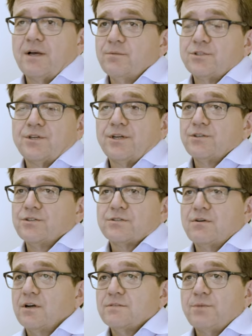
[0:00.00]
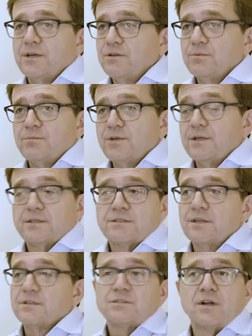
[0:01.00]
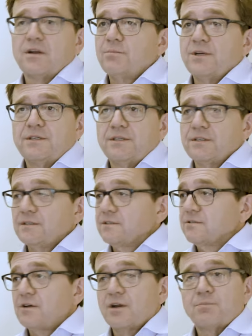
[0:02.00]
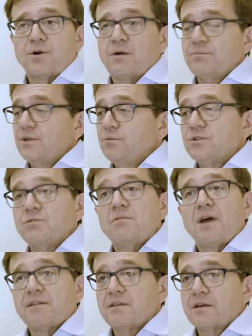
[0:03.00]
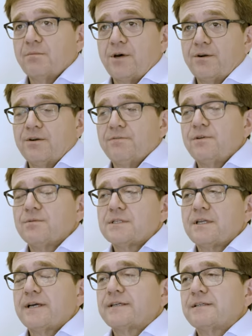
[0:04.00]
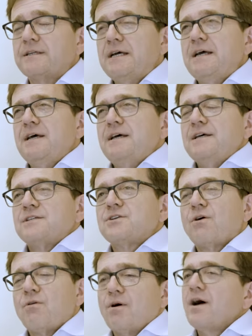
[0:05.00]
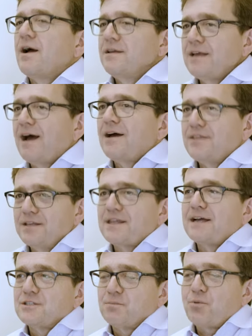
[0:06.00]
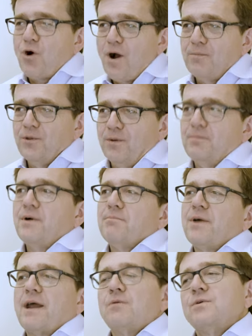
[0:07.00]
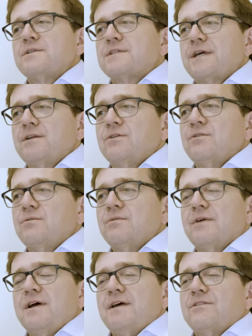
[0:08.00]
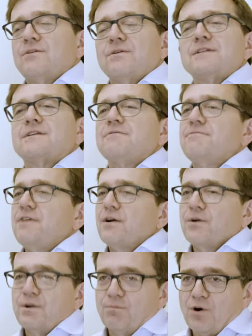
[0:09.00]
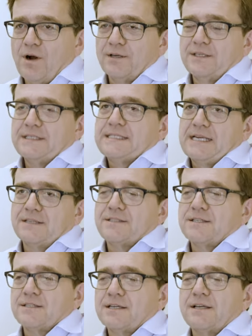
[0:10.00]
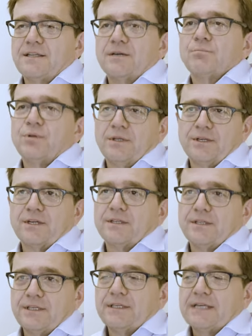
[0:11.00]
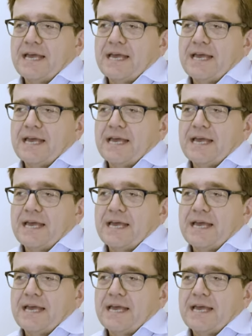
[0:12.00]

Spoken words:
climate change is caused by human beings, that it's not a big deal, it's not a problem, he would do nothing about it if he was elected. So, yeah, I think that's a problem, but I would say to you, there is a very broad consensus, I think, politically in